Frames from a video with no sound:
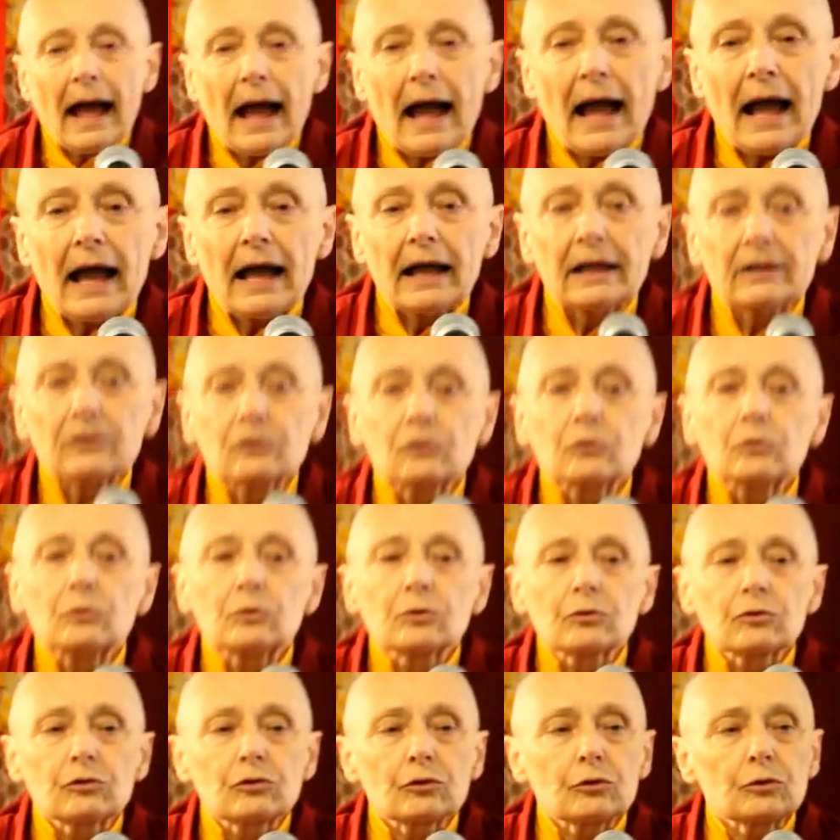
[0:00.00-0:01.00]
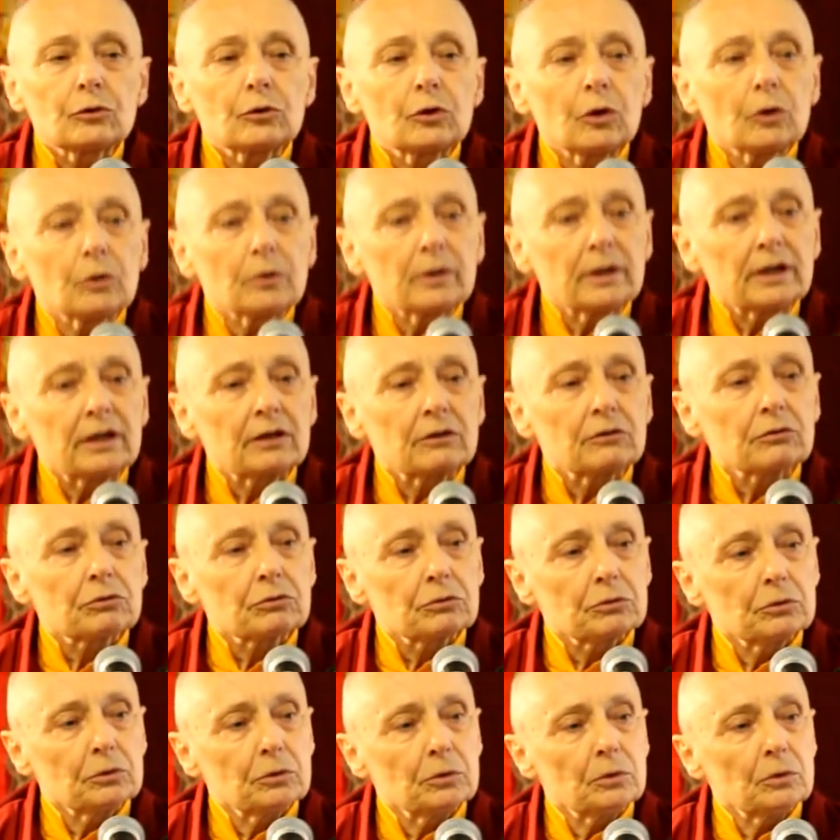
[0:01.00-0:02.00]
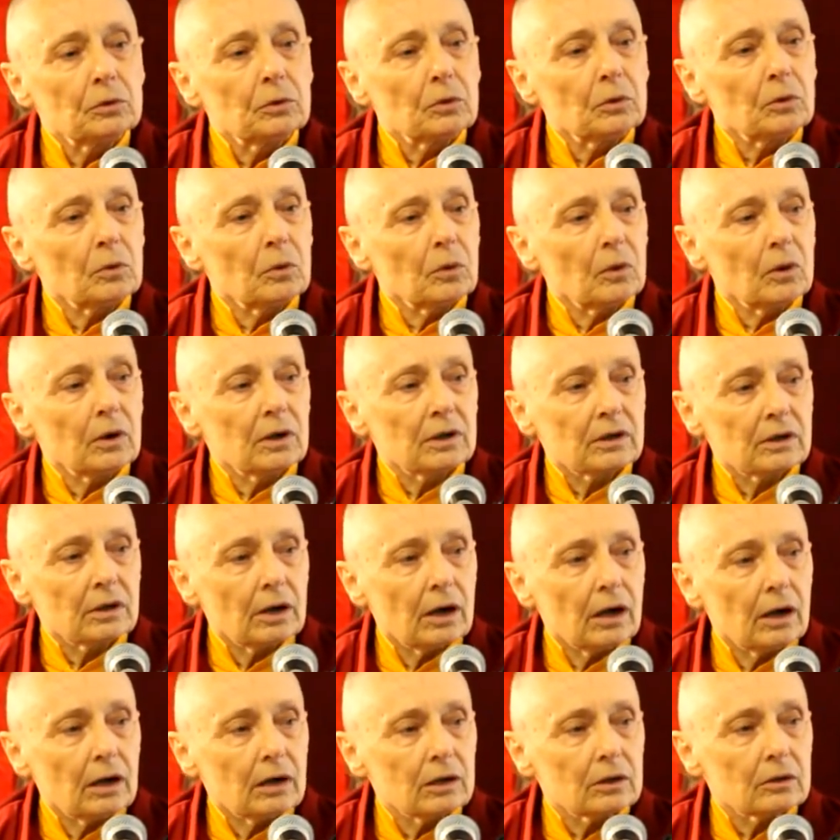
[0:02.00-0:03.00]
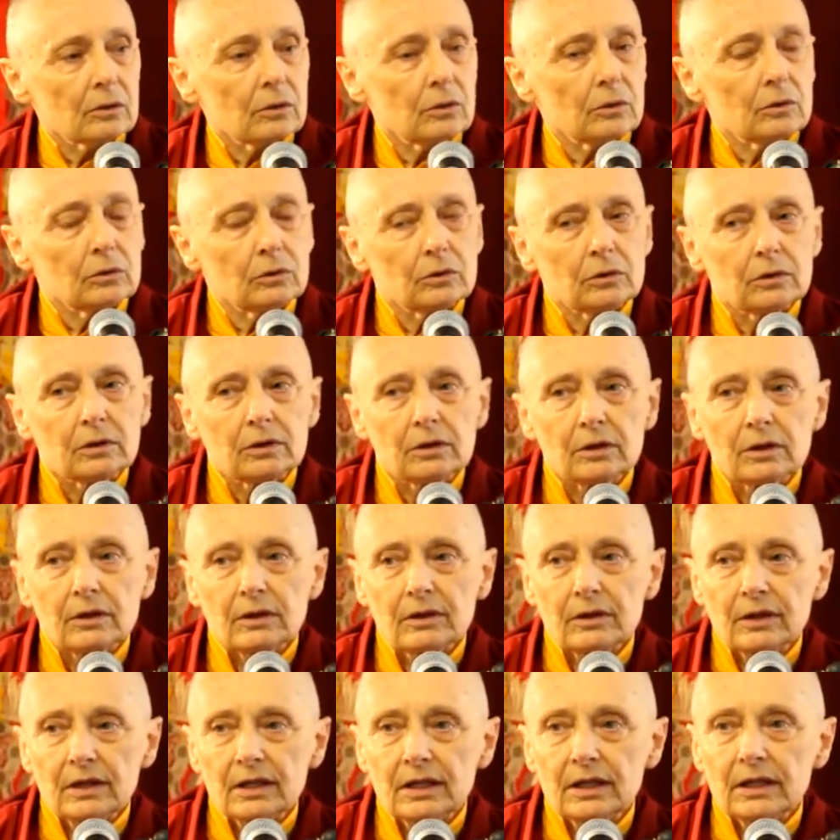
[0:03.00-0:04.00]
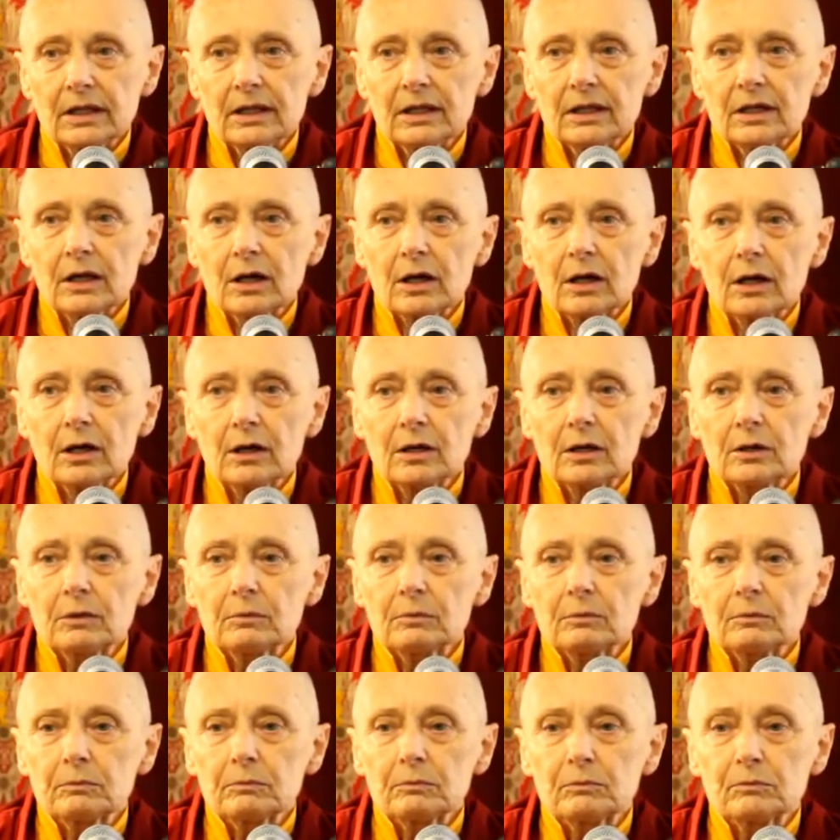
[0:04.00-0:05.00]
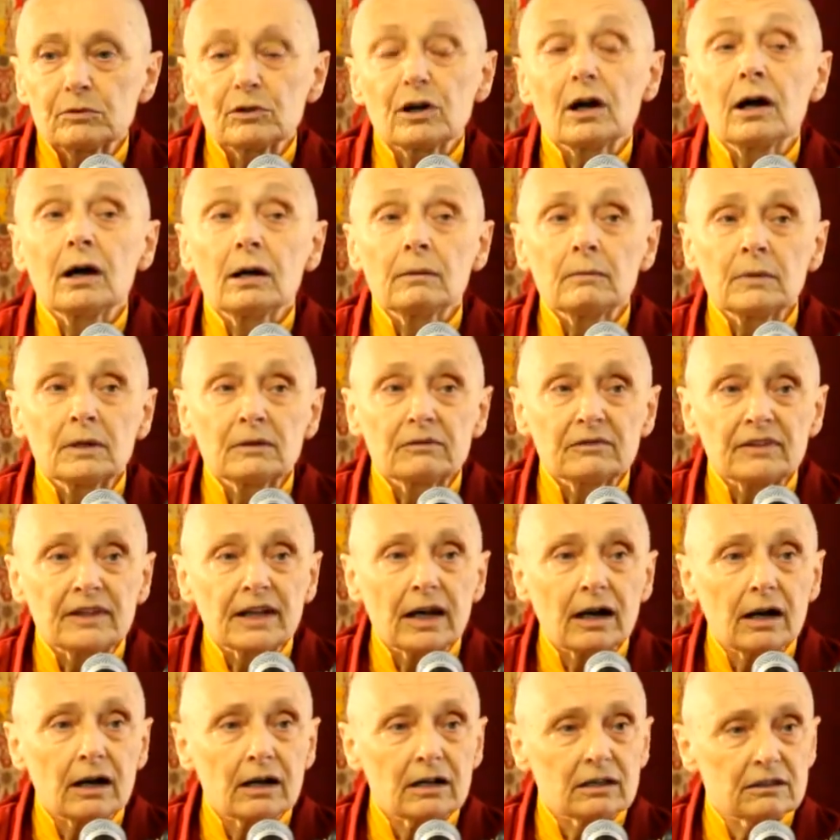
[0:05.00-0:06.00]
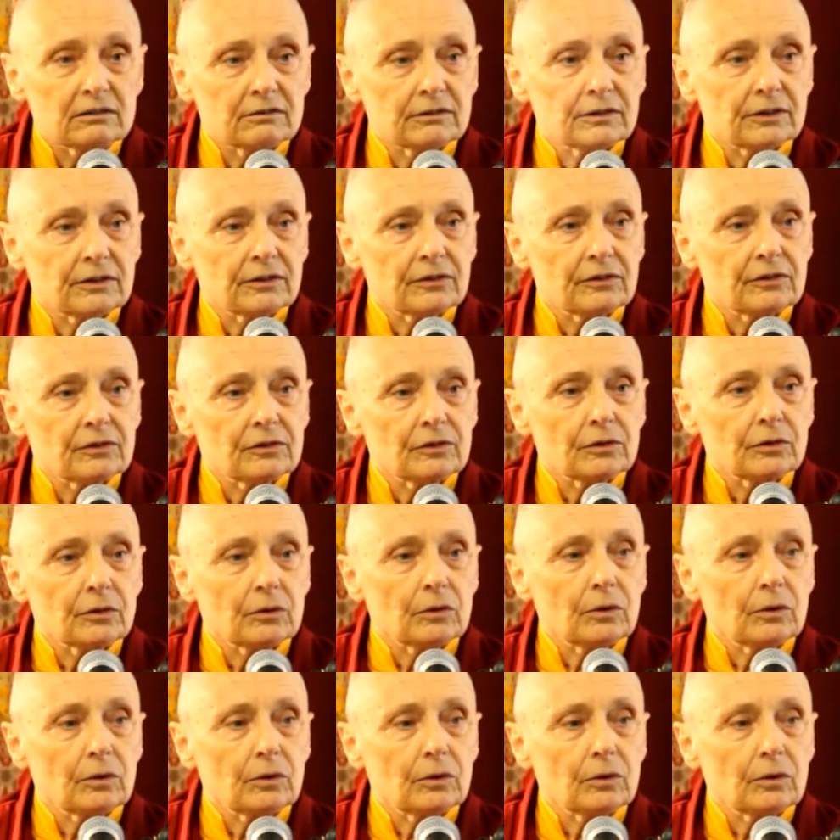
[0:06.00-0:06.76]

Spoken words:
and also going through what are called the Brahma Viharas,